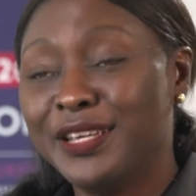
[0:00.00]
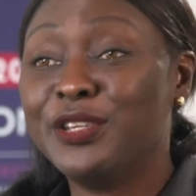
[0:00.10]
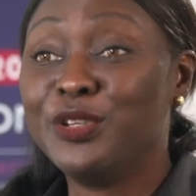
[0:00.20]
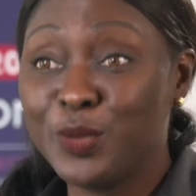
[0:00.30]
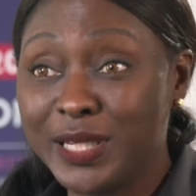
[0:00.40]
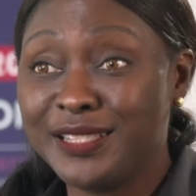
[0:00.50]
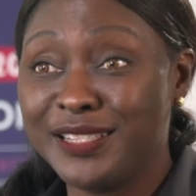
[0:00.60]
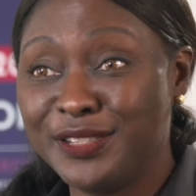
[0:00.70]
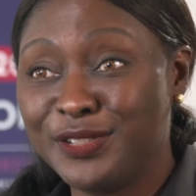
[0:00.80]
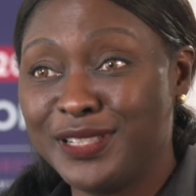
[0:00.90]

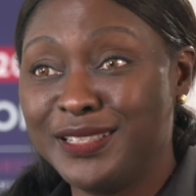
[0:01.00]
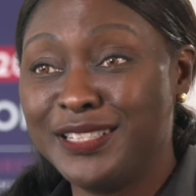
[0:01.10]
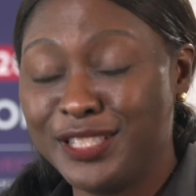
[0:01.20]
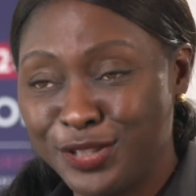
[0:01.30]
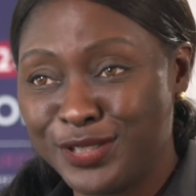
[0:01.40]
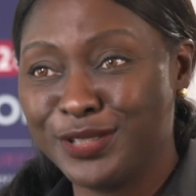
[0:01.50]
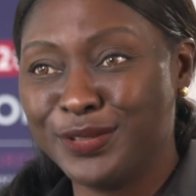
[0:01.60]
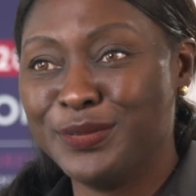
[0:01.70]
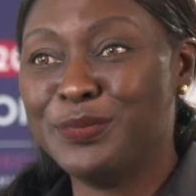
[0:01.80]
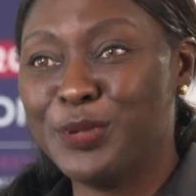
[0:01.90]
UHC using
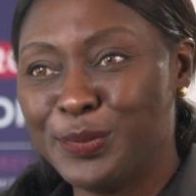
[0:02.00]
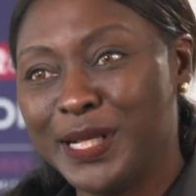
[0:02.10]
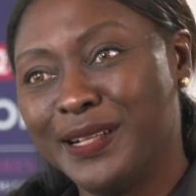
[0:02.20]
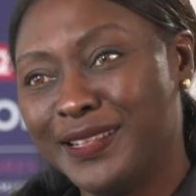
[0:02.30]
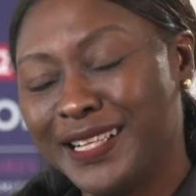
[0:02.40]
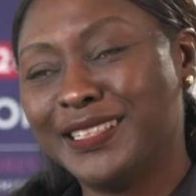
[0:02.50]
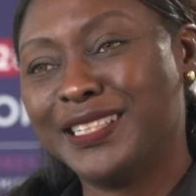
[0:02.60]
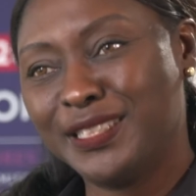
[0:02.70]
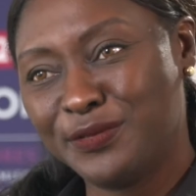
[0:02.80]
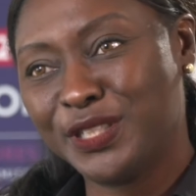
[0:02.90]
digital, mobile, and
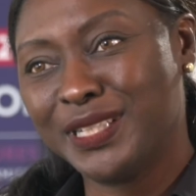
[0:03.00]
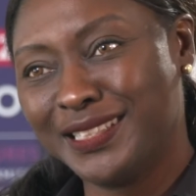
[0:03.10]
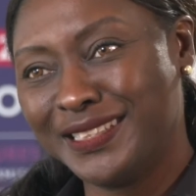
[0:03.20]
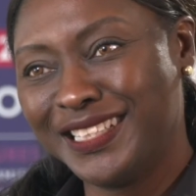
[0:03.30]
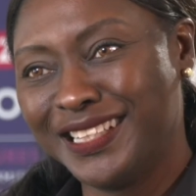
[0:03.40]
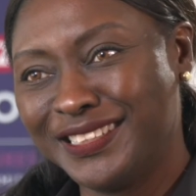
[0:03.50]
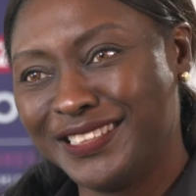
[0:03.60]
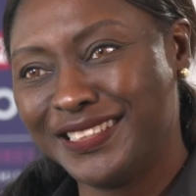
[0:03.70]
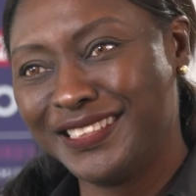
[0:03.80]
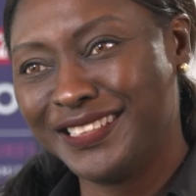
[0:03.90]
artificial
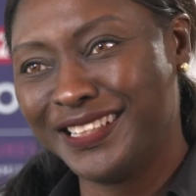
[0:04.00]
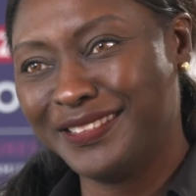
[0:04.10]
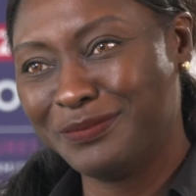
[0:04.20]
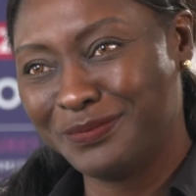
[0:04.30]
intelligence. Yeah.